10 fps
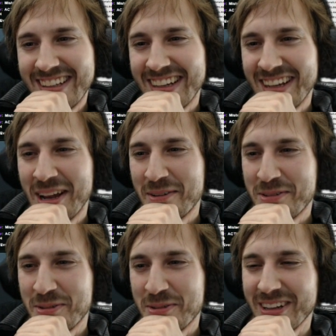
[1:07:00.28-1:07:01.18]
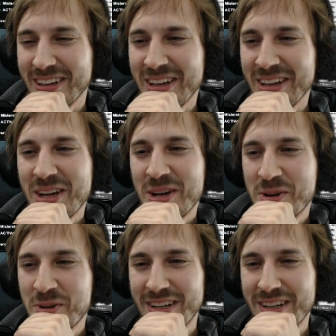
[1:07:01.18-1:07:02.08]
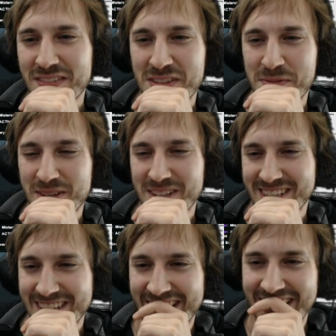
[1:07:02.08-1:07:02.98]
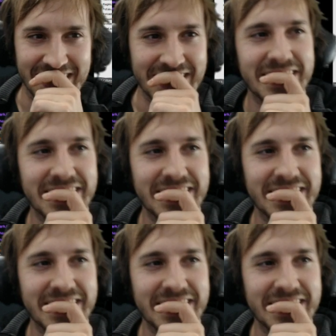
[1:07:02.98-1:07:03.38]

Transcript: Everyone who lives must die.